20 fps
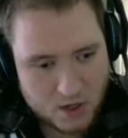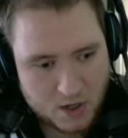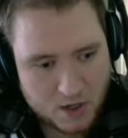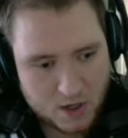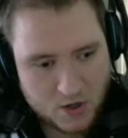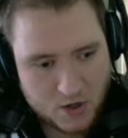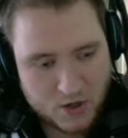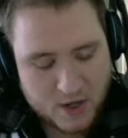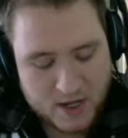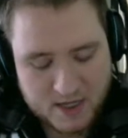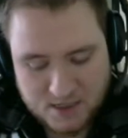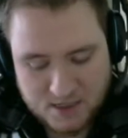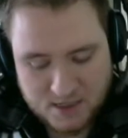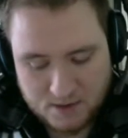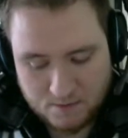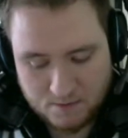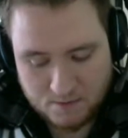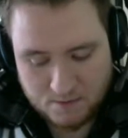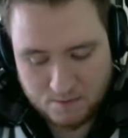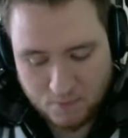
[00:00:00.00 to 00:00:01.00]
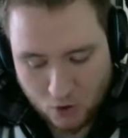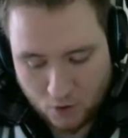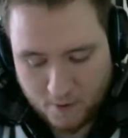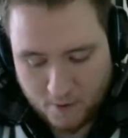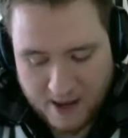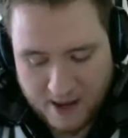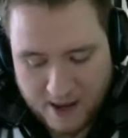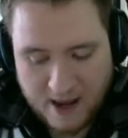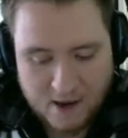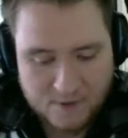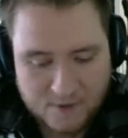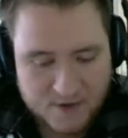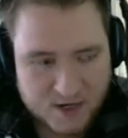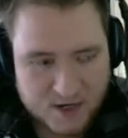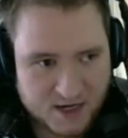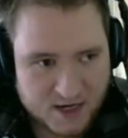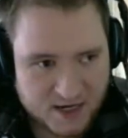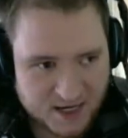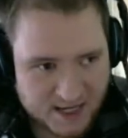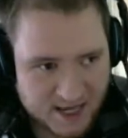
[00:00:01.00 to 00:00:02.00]
It's more about how they're
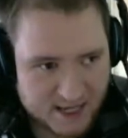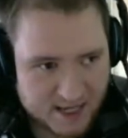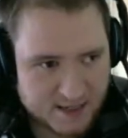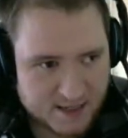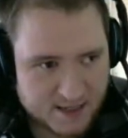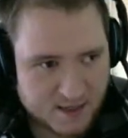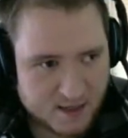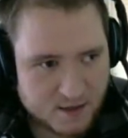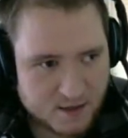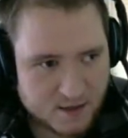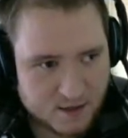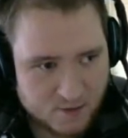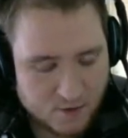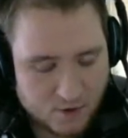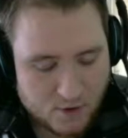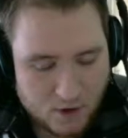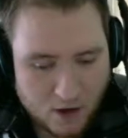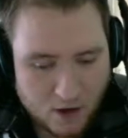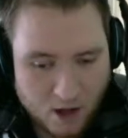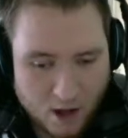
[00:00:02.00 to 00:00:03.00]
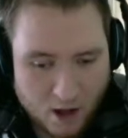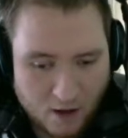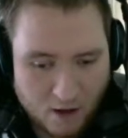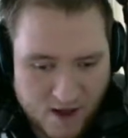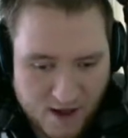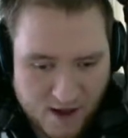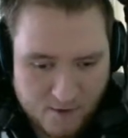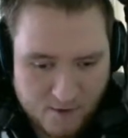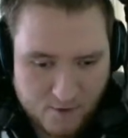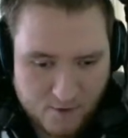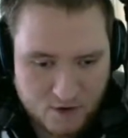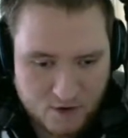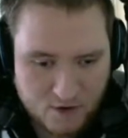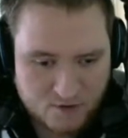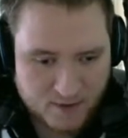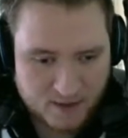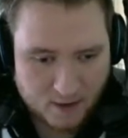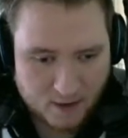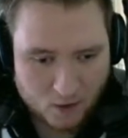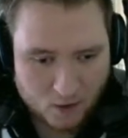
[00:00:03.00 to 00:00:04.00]
going to kill you. There are a lot of heroes
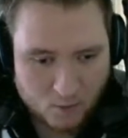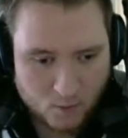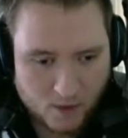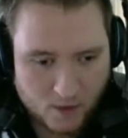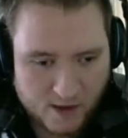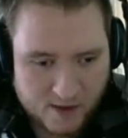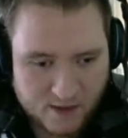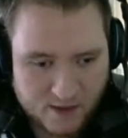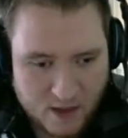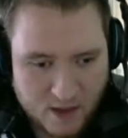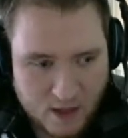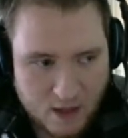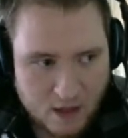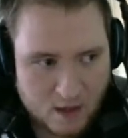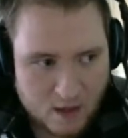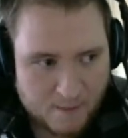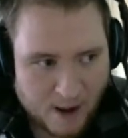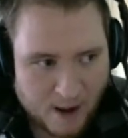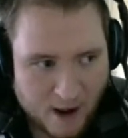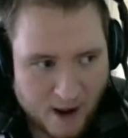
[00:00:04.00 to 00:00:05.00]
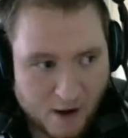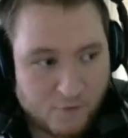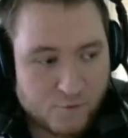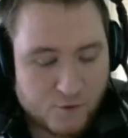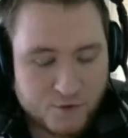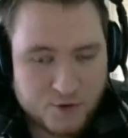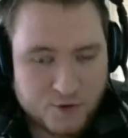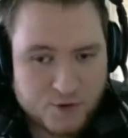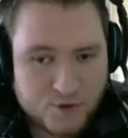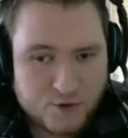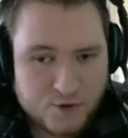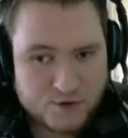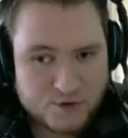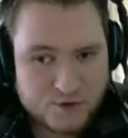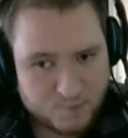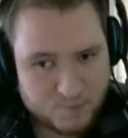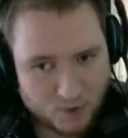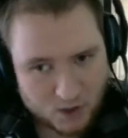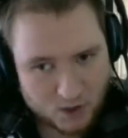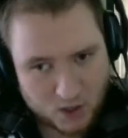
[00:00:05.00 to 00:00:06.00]
with powerful nukes
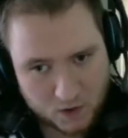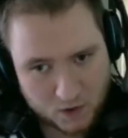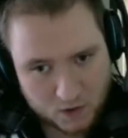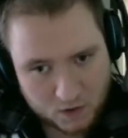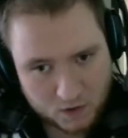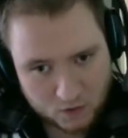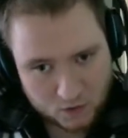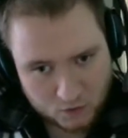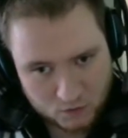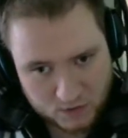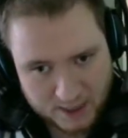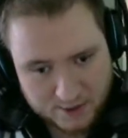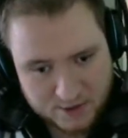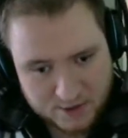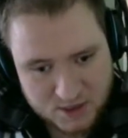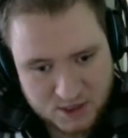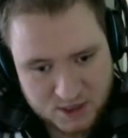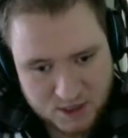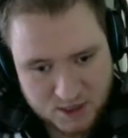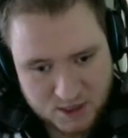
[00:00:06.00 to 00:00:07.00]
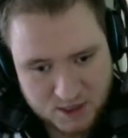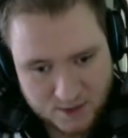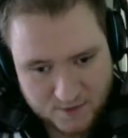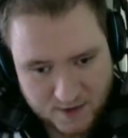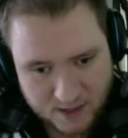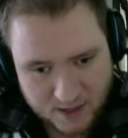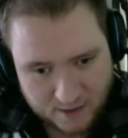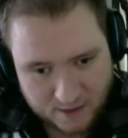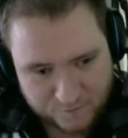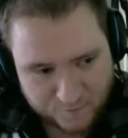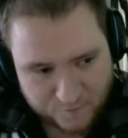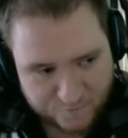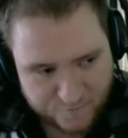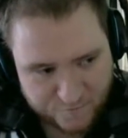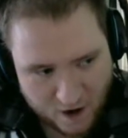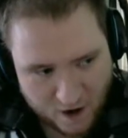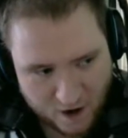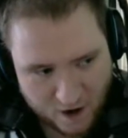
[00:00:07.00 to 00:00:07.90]
but long cooldowns, so they'll have to fire off a